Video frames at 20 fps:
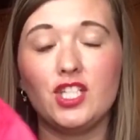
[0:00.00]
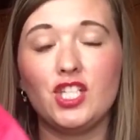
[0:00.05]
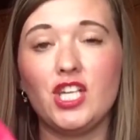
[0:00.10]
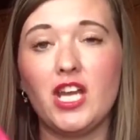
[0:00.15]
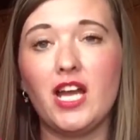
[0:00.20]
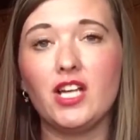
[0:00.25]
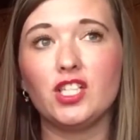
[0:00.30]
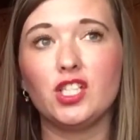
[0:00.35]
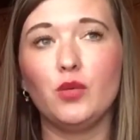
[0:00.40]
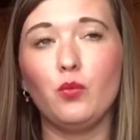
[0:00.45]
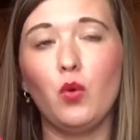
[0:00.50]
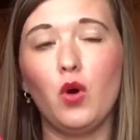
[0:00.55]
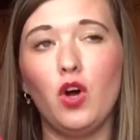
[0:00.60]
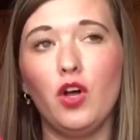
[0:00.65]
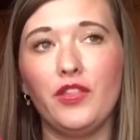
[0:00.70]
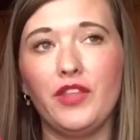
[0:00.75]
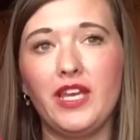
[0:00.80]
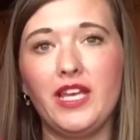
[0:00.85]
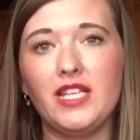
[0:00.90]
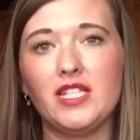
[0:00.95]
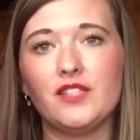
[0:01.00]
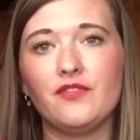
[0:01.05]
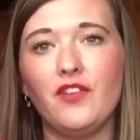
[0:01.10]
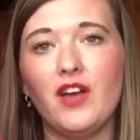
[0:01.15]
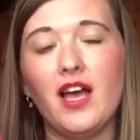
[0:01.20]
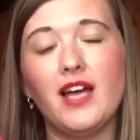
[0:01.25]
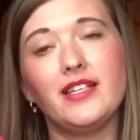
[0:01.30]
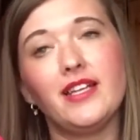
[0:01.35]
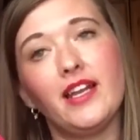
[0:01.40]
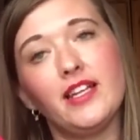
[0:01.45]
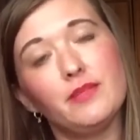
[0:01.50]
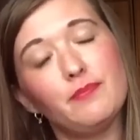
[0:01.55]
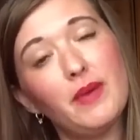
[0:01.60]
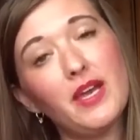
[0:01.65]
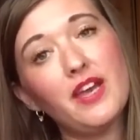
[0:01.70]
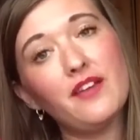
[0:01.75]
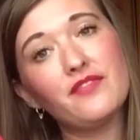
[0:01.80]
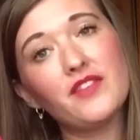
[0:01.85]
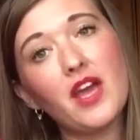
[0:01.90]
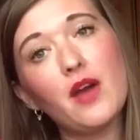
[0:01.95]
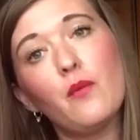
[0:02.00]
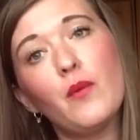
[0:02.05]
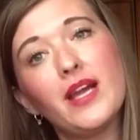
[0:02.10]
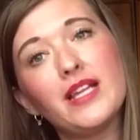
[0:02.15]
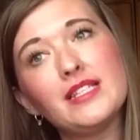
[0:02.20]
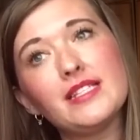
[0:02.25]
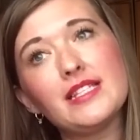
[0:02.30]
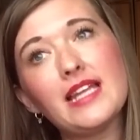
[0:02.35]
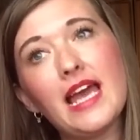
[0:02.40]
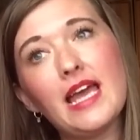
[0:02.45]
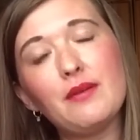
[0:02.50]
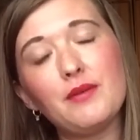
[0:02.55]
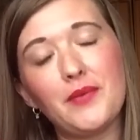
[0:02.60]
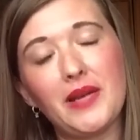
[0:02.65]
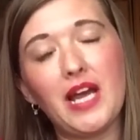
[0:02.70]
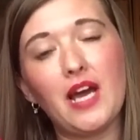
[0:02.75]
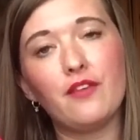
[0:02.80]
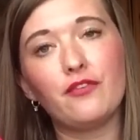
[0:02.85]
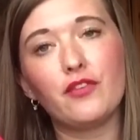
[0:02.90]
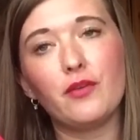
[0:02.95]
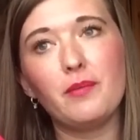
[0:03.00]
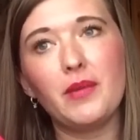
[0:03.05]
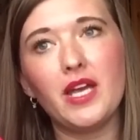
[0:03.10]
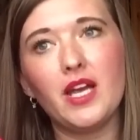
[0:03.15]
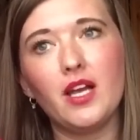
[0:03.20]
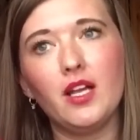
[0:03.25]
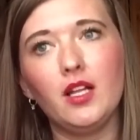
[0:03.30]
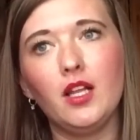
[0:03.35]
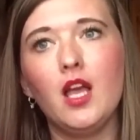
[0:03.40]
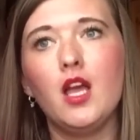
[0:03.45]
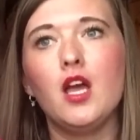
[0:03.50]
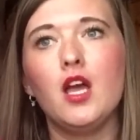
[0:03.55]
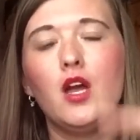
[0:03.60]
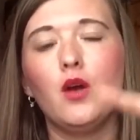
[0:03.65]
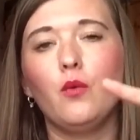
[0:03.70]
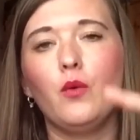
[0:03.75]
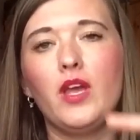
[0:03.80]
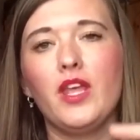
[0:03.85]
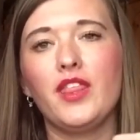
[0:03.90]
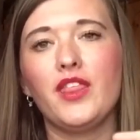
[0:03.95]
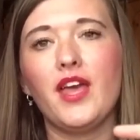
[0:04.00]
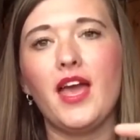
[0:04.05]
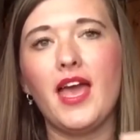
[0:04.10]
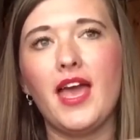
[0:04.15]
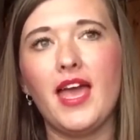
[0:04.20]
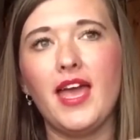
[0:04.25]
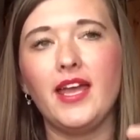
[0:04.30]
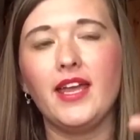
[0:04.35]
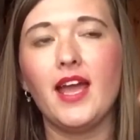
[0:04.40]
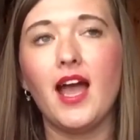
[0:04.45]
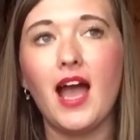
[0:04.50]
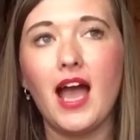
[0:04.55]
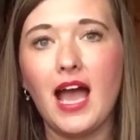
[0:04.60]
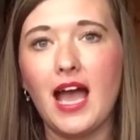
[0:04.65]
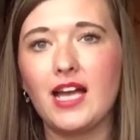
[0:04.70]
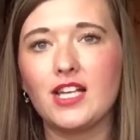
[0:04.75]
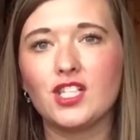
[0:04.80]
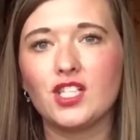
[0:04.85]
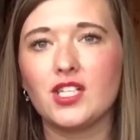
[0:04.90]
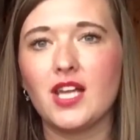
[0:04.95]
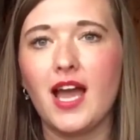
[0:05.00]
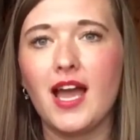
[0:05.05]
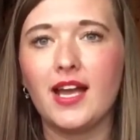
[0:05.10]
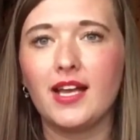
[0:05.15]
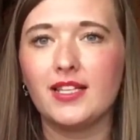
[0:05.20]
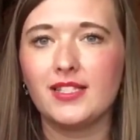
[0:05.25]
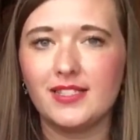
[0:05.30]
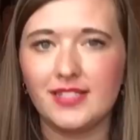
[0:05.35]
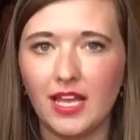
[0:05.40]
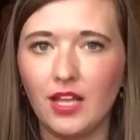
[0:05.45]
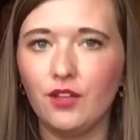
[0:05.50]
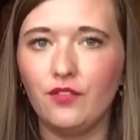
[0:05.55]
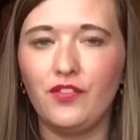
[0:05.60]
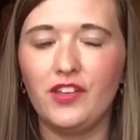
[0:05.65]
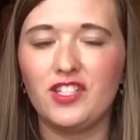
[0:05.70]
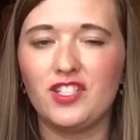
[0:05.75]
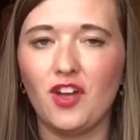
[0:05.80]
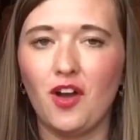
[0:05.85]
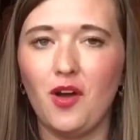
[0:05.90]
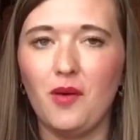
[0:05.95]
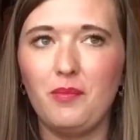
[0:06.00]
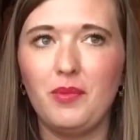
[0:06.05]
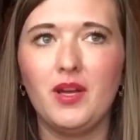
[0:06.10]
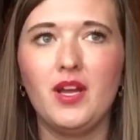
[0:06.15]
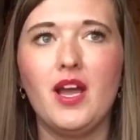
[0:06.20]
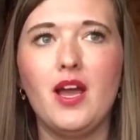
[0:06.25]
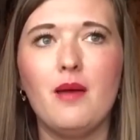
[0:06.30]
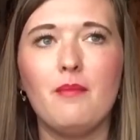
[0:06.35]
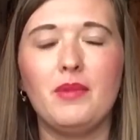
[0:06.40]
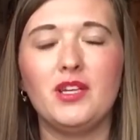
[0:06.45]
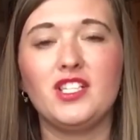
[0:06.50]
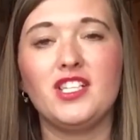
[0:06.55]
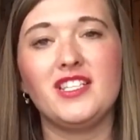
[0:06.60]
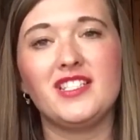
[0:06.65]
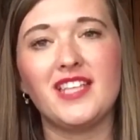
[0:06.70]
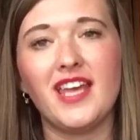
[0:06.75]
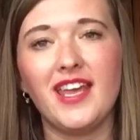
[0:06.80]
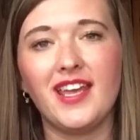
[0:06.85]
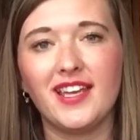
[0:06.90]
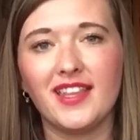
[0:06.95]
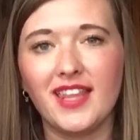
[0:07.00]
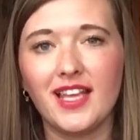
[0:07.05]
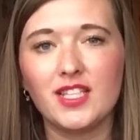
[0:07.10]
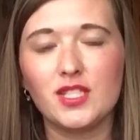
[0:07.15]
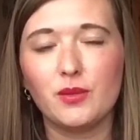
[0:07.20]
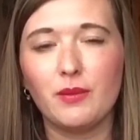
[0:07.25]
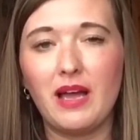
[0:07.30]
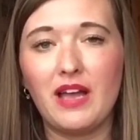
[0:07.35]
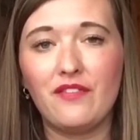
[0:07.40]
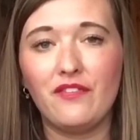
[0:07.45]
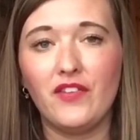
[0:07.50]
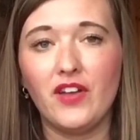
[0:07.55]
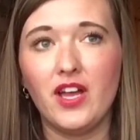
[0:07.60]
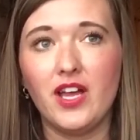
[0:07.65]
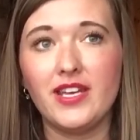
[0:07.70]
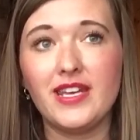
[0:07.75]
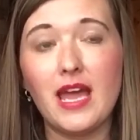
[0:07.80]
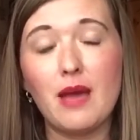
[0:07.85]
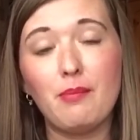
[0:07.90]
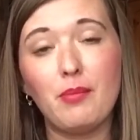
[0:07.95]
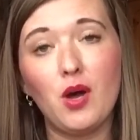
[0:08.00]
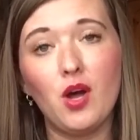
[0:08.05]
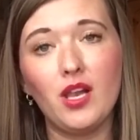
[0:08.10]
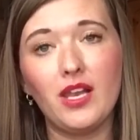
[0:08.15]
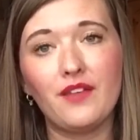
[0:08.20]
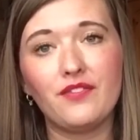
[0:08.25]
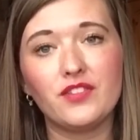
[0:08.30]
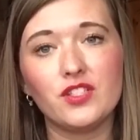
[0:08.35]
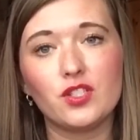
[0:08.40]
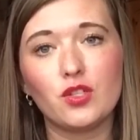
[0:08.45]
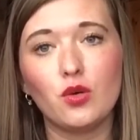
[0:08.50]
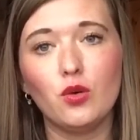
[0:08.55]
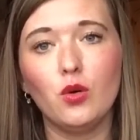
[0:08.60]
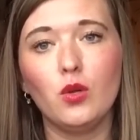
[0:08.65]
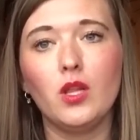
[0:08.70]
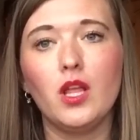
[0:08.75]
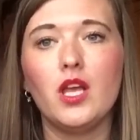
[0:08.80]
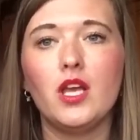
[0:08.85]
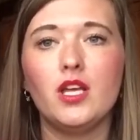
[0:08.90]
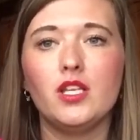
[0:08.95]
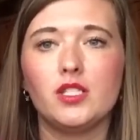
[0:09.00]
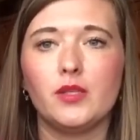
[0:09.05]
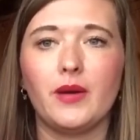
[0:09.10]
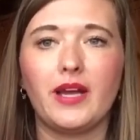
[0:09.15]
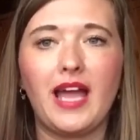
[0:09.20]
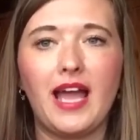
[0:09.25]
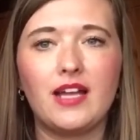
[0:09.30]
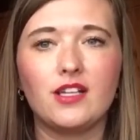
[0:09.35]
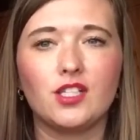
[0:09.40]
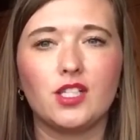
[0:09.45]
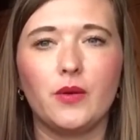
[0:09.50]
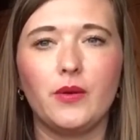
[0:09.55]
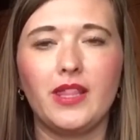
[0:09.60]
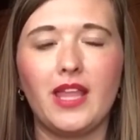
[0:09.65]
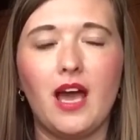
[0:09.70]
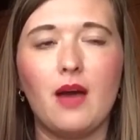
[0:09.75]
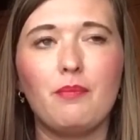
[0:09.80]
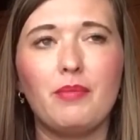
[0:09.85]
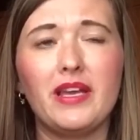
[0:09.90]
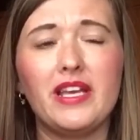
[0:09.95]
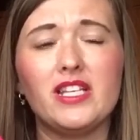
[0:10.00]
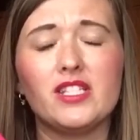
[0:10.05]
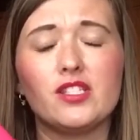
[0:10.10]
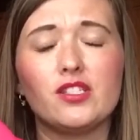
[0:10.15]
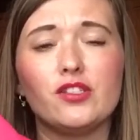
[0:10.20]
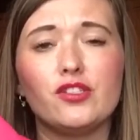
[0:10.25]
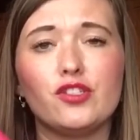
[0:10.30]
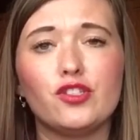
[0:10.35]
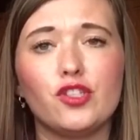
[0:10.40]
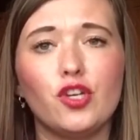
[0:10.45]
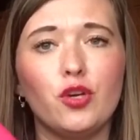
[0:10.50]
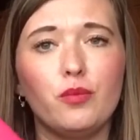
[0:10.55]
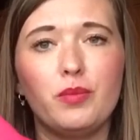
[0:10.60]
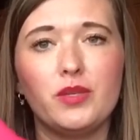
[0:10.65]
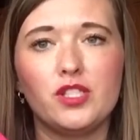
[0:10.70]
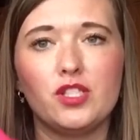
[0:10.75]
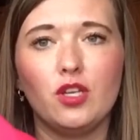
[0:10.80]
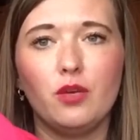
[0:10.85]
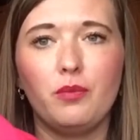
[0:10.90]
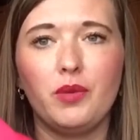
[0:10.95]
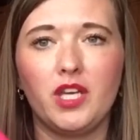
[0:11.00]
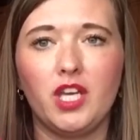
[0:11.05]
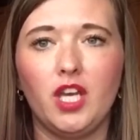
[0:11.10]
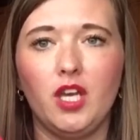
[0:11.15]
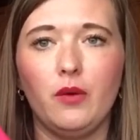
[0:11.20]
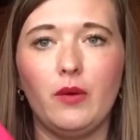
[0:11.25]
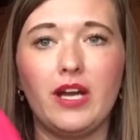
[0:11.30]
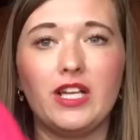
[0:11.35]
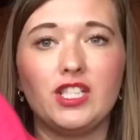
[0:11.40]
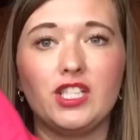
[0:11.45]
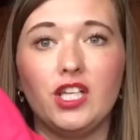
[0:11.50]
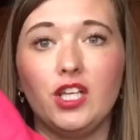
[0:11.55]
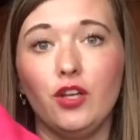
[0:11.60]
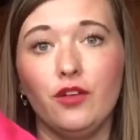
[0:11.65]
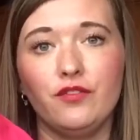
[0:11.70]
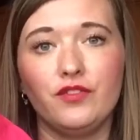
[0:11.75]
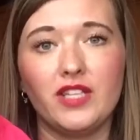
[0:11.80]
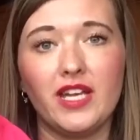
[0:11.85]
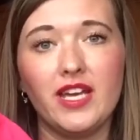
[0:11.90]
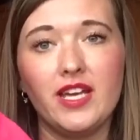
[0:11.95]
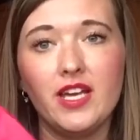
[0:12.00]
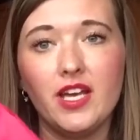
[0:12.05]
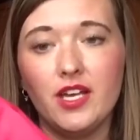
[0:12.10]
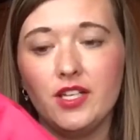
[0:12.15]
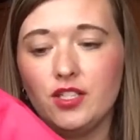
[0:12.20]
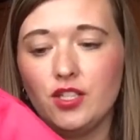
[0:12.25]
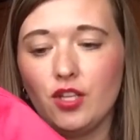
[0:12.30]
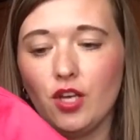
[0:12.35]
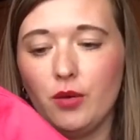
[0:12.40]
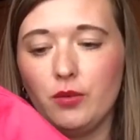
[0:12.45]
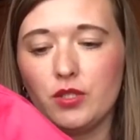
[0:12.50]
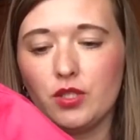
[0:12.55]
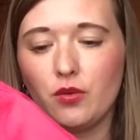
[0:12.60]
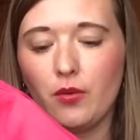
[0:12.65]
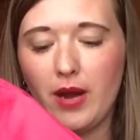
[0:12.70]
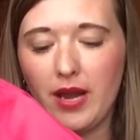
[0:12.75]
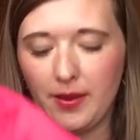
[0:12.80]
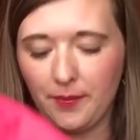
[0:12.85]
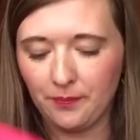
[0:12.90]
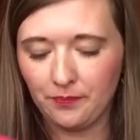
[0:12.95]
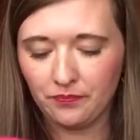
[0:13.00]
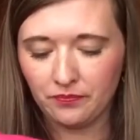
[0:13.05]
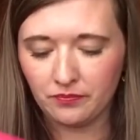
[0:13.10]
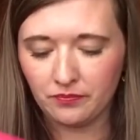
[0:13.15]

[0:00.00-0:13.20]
She actually wore these for her daddy's birthday on Wednesday. We went out for a meal with a #selfie top, but she's taken that to wear for netball after school, so I can't show you that, but it's super, super cute, and she loved it. She thought it was great.